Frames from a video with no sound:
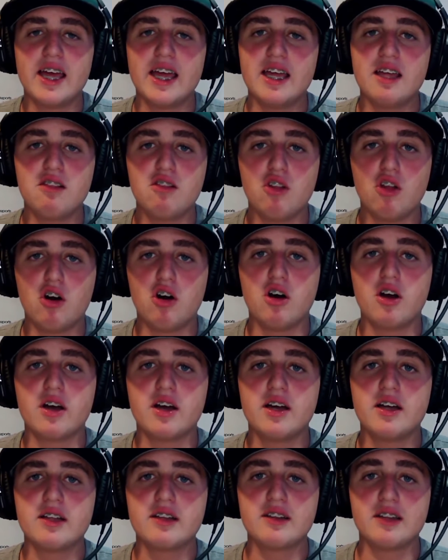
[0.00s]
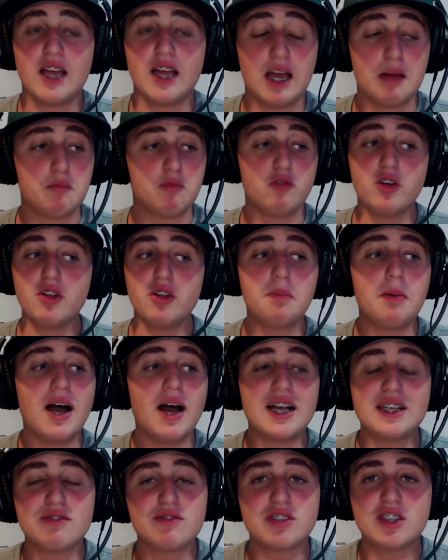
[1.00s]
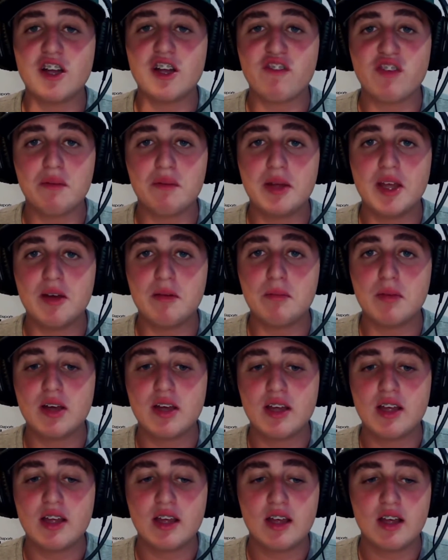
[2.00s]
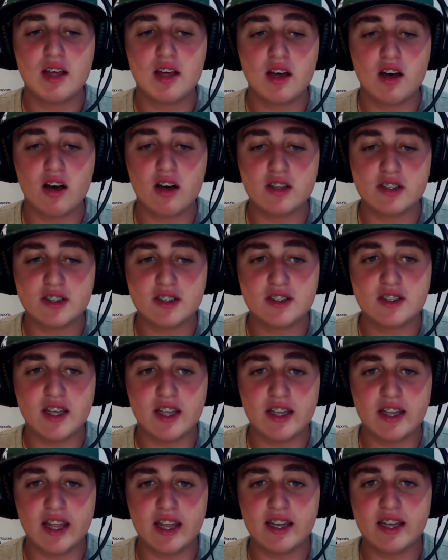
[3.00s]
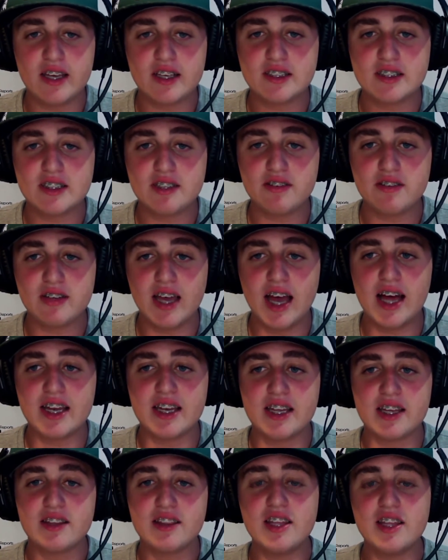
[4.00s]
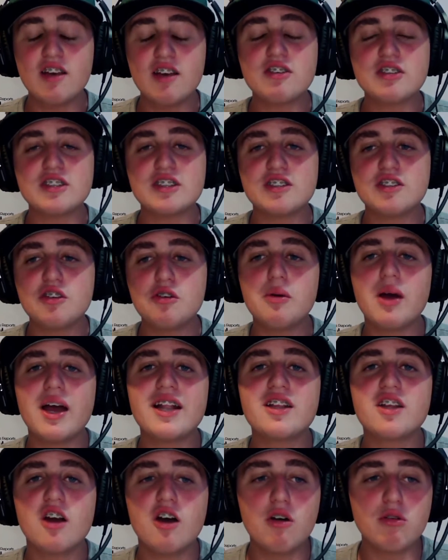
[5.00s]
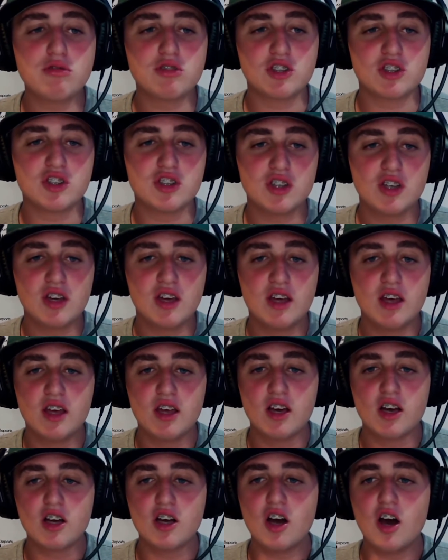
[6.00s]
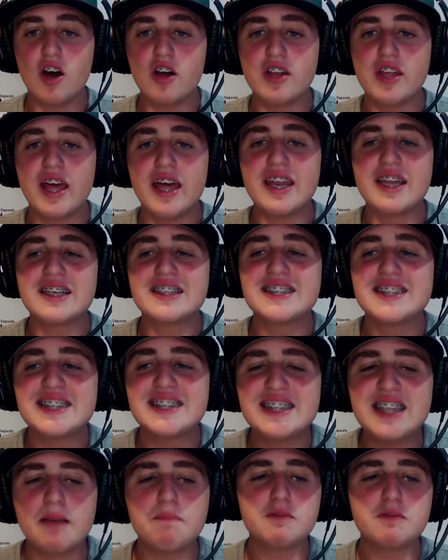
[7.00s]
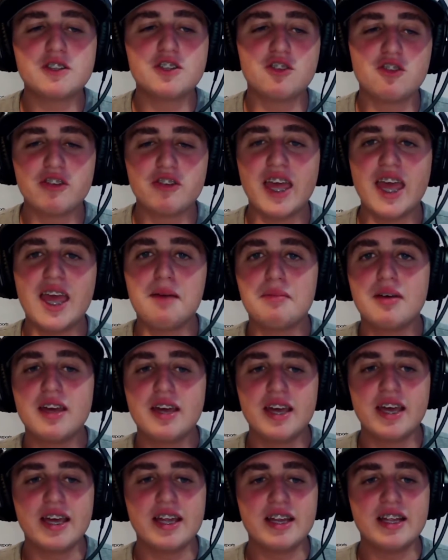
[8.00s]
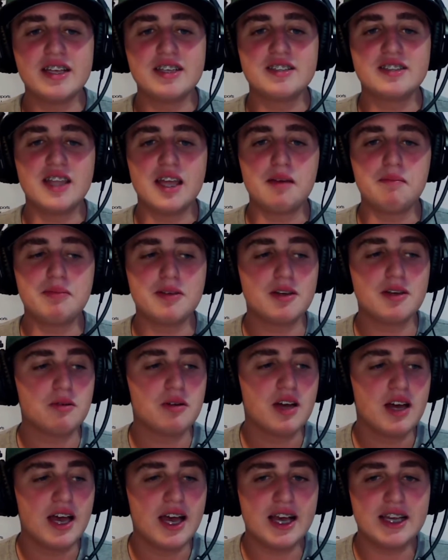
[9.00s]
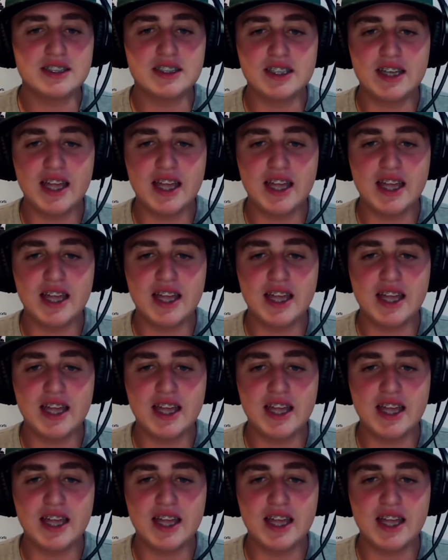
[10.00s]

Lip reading: a long time. Really positive stuff from him on Sunday. Nick Sirianni, the Eagles' new head coach, called an exceptional game in his debut as an